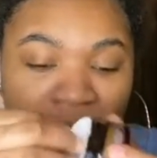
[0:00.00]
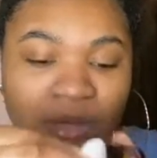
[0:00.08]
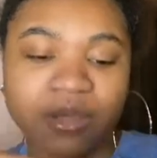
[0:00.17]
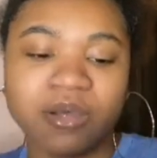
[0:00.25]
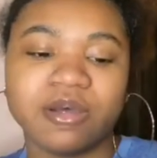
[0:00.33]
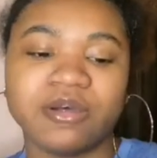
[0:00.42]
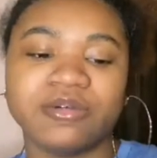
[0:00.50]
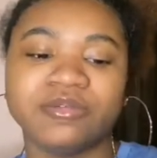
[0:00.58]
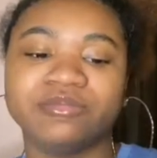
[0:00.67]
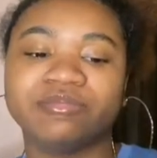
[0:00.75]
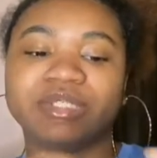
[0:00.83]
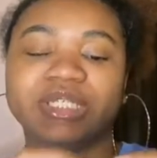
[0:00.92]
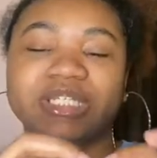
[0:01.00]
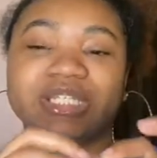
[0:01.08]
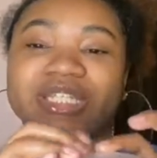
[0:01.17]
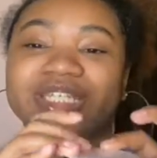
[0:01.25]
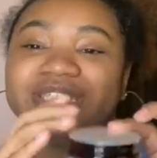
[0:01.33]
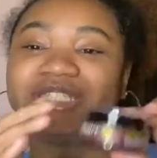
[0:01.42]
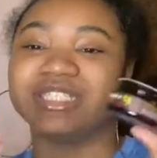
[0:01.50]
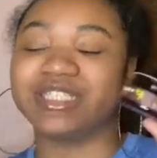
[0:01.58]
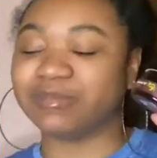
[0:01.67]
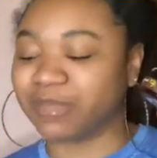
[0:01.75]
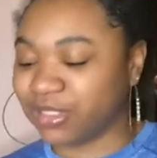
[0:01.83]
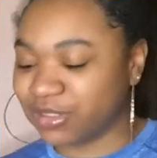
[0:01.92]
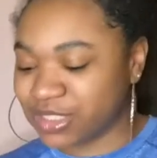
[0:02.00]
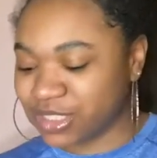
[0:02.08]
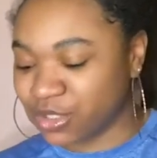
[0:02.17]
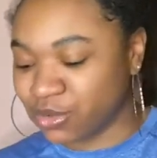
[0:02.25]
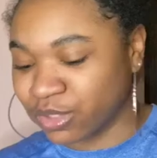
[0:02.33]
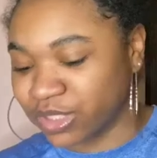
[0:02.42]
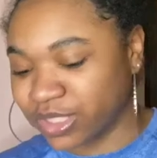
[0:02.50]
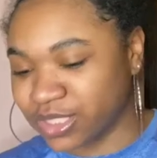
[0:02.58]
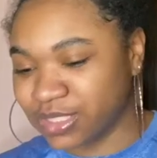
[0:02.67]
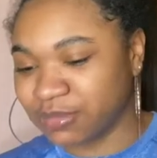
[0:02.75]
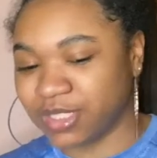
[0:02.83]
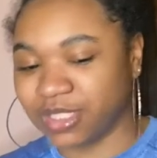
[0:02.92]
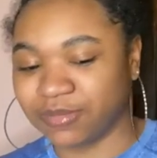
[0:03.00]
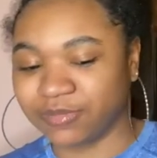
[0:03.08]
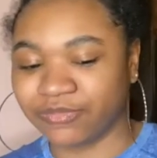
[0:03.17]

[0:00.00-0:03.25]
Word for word: oh it this just smells so good to me.